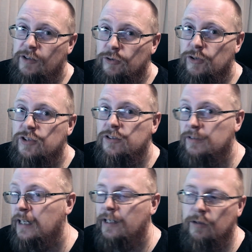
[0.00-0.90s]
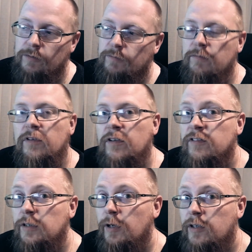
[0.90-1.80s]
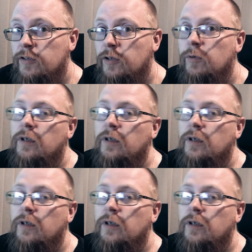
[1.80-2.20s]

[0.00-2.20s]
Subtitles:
touch and I'll see what I can do.